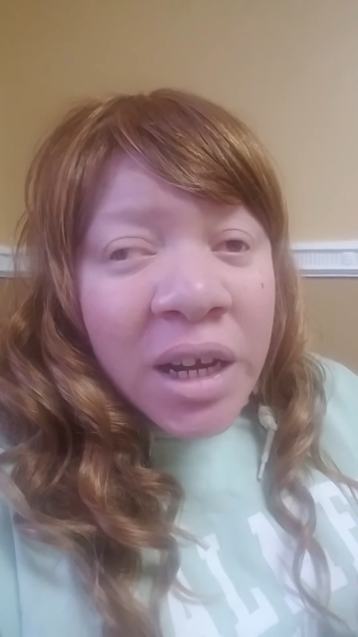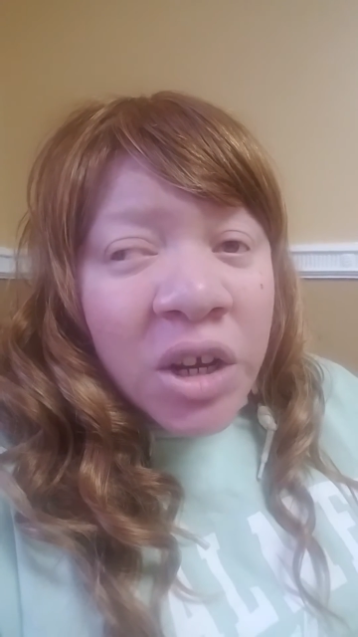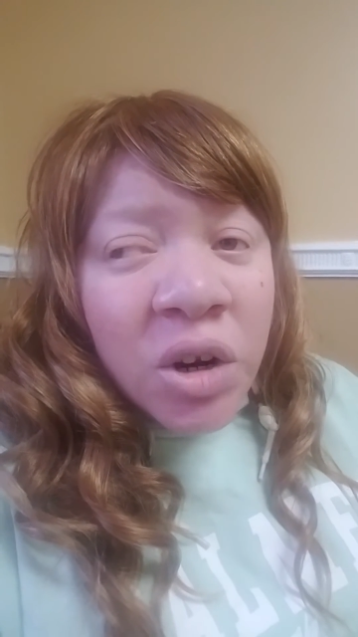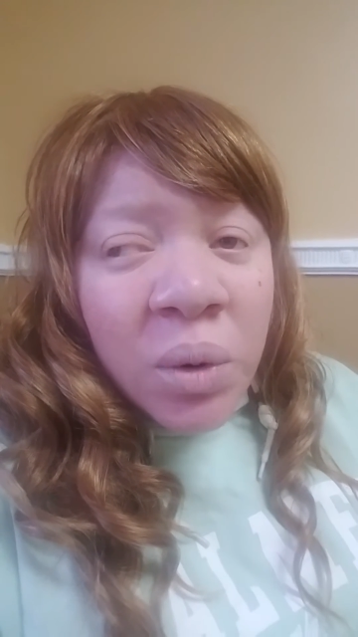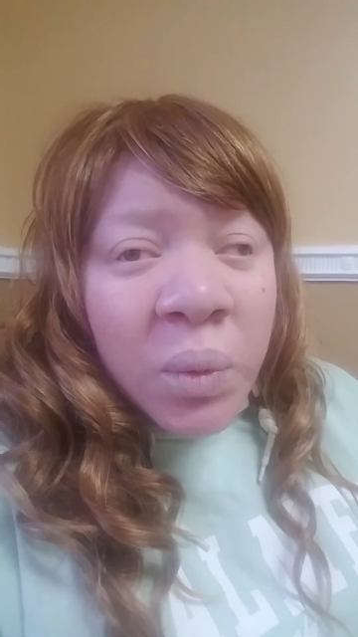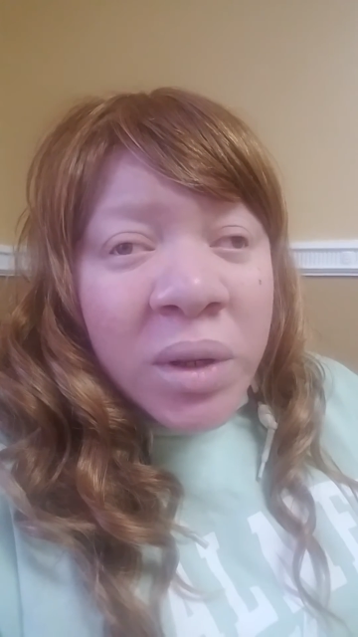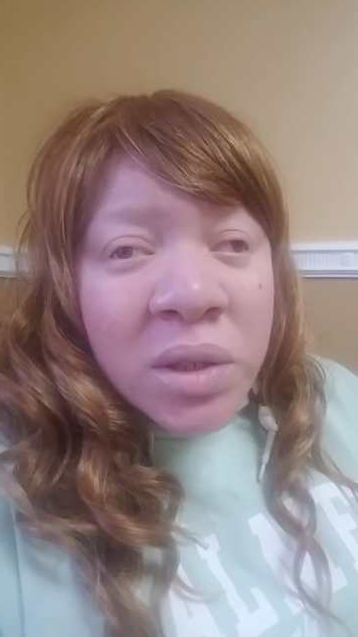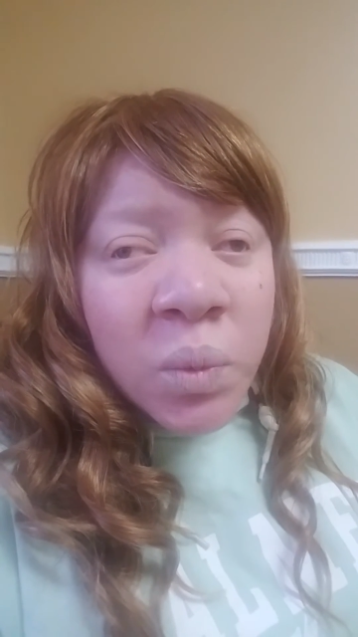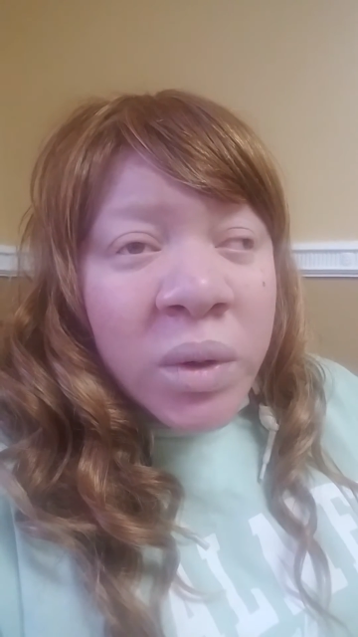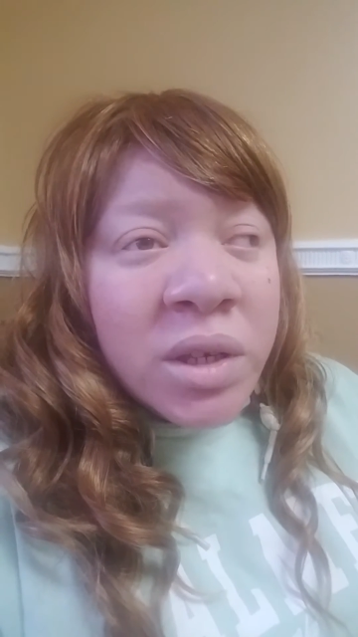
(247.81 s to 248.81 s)

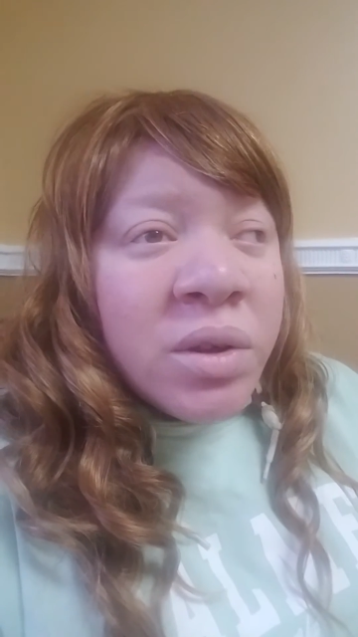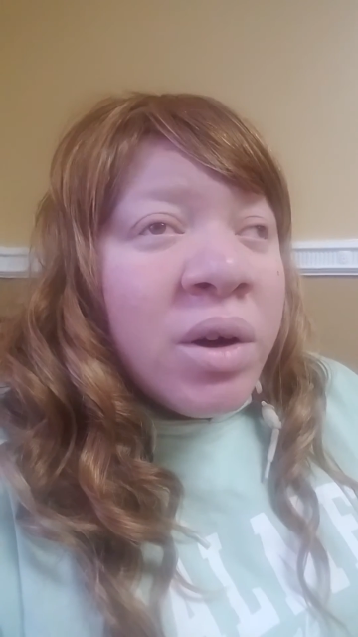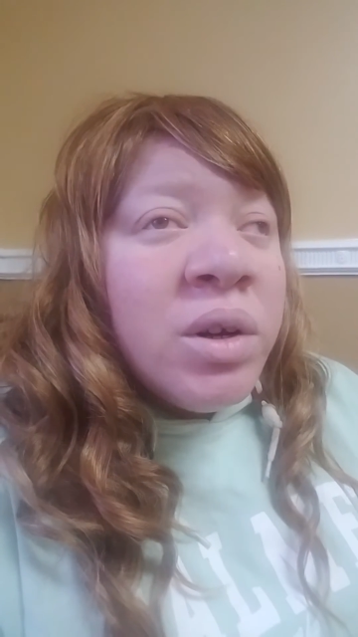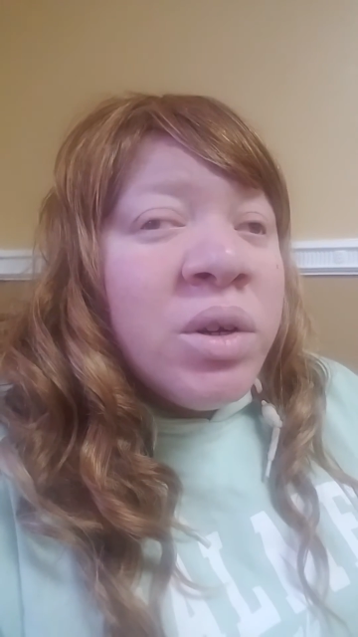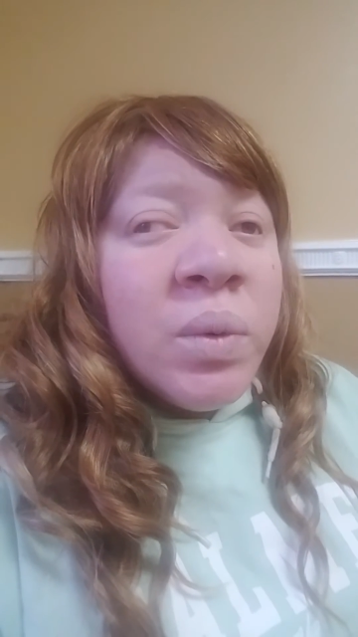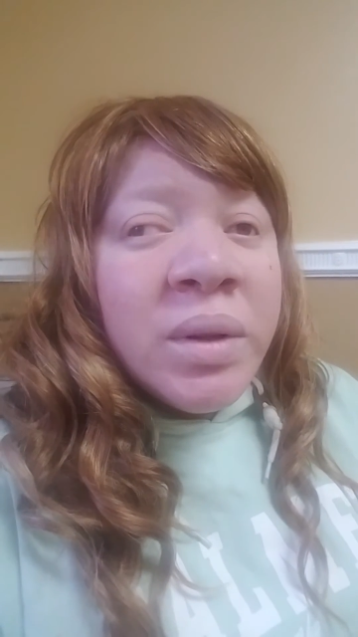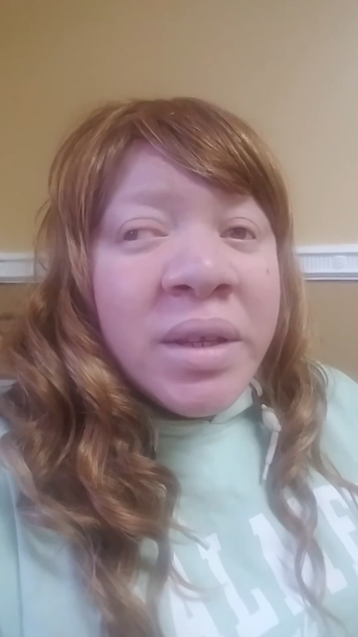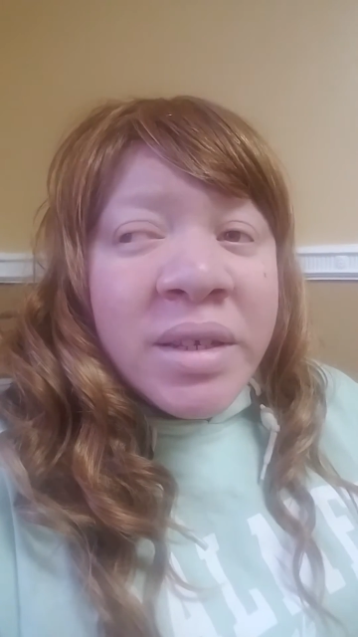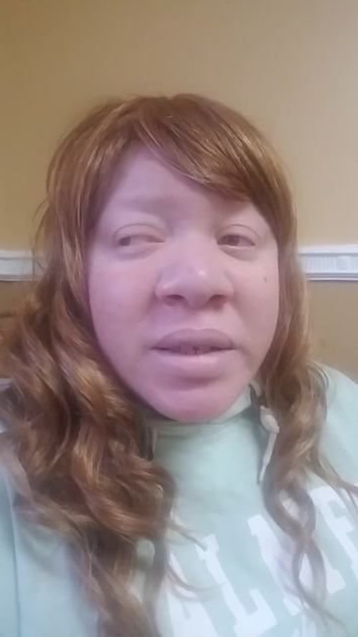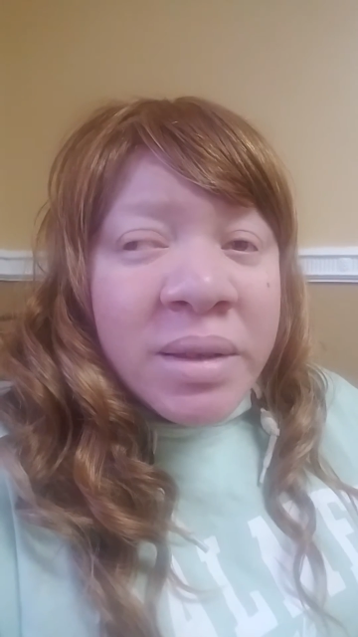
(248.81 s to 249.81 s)
We started doing
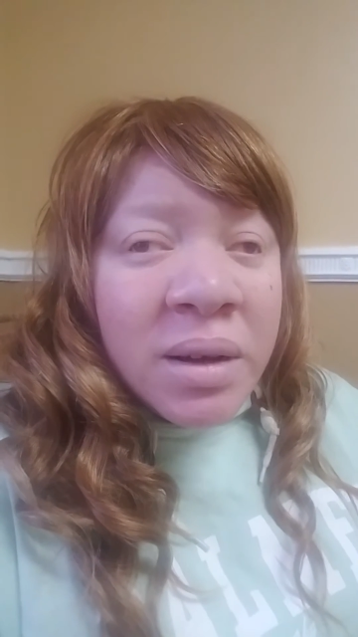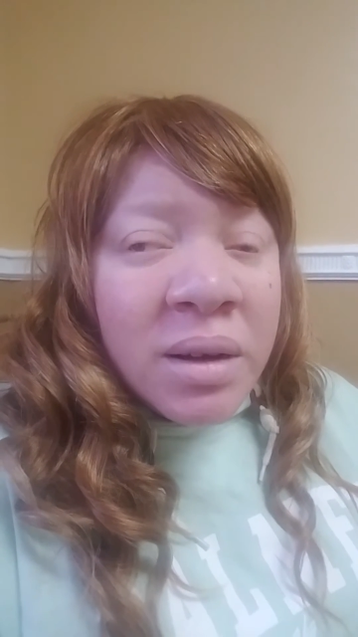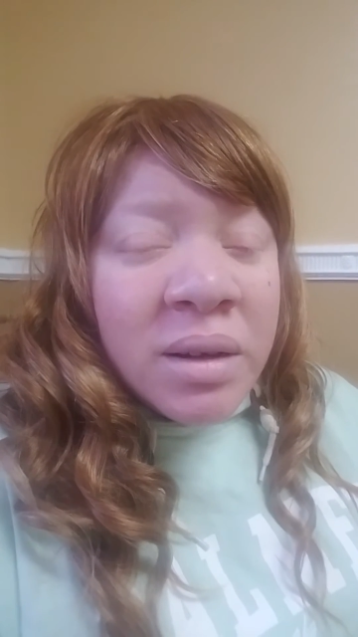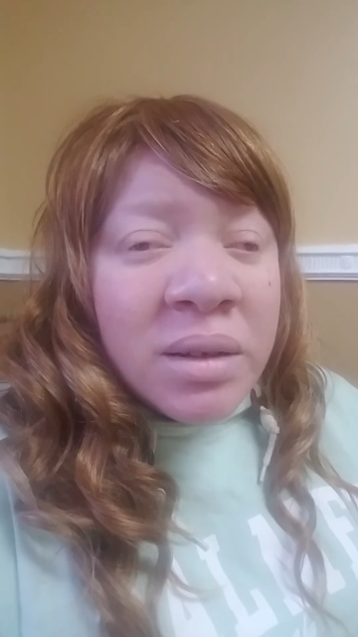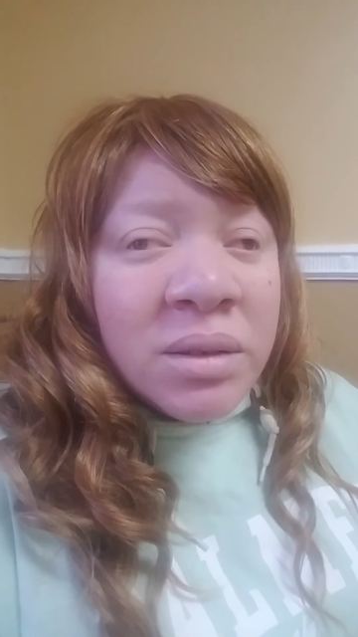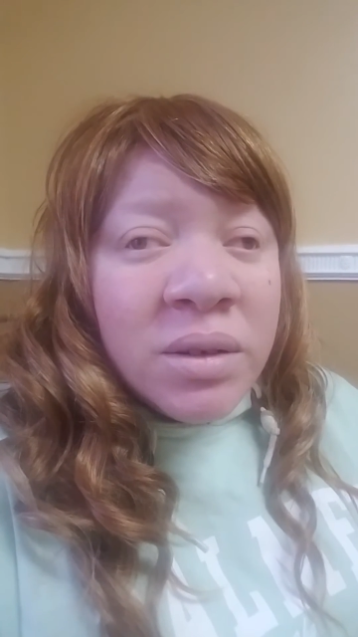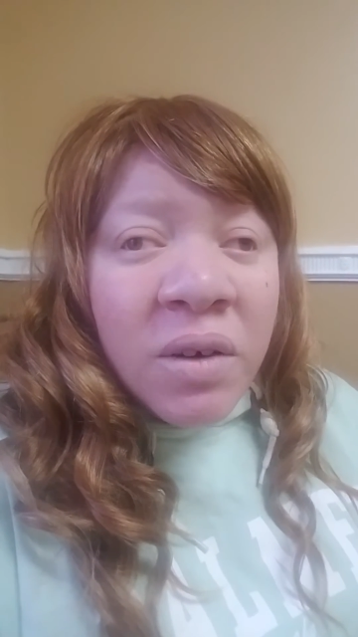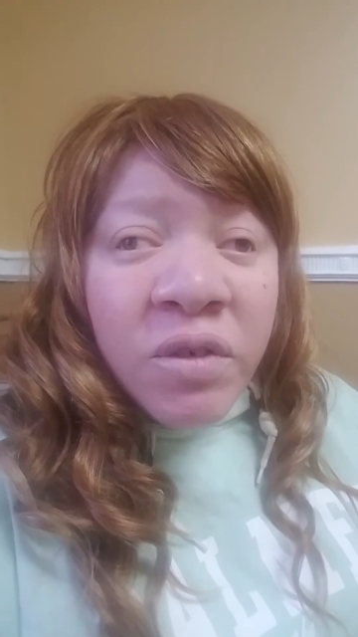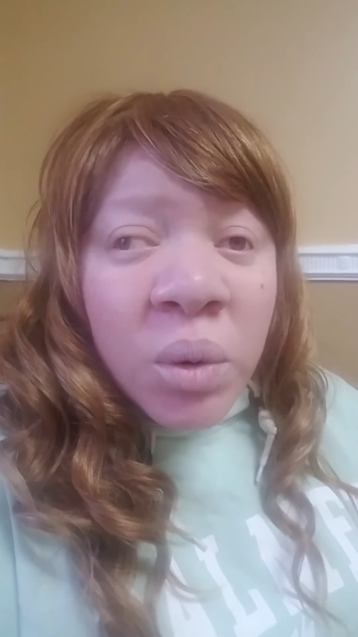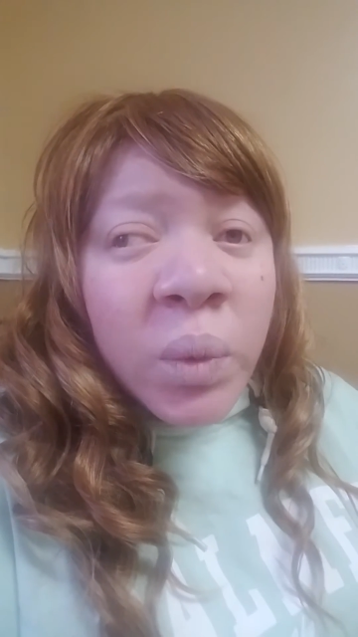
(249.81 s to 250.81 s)
this a
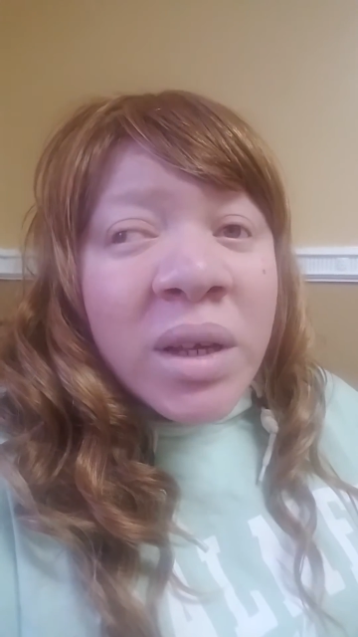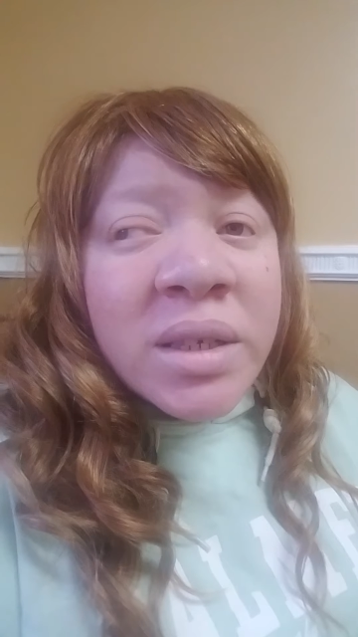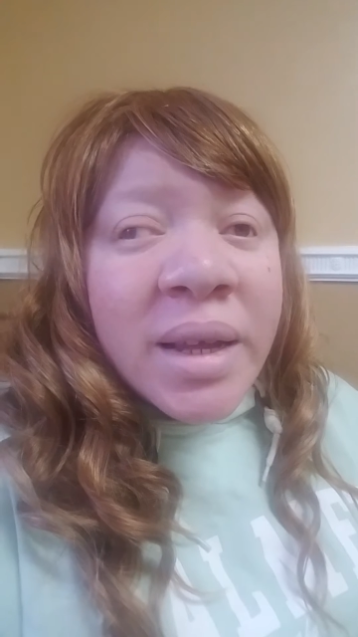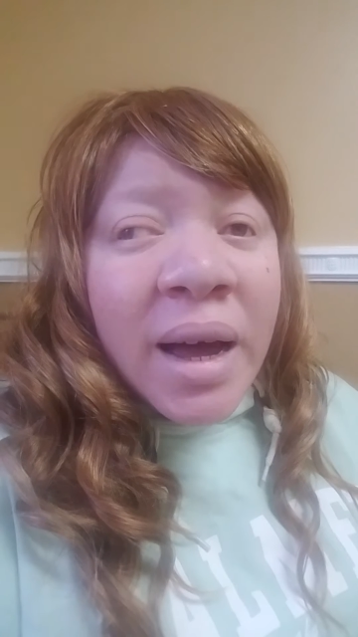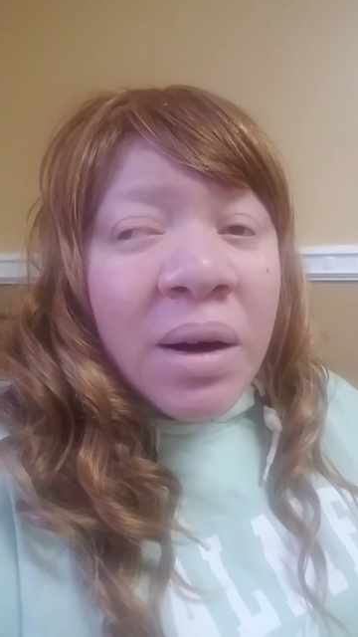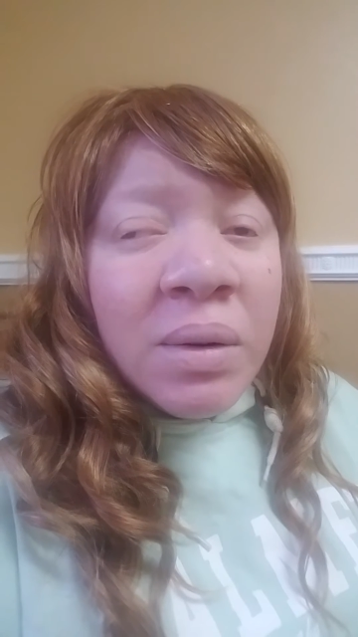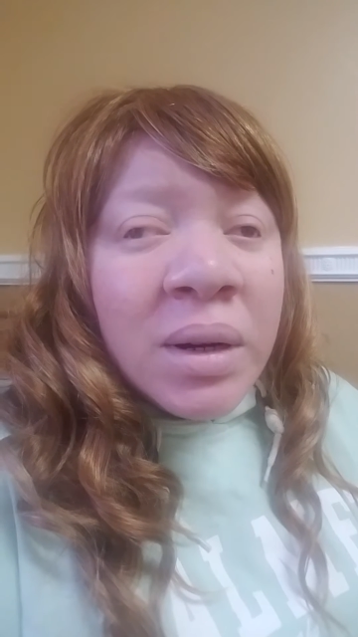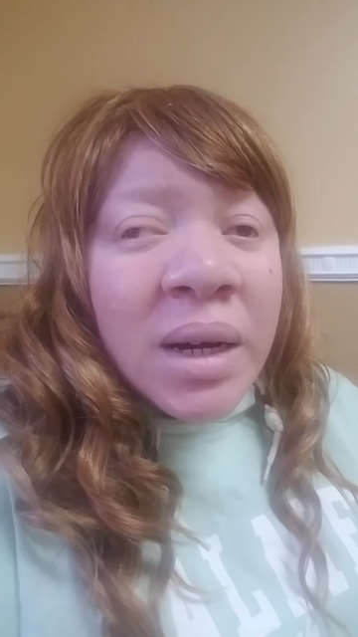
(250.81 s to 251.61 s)
few weeks now,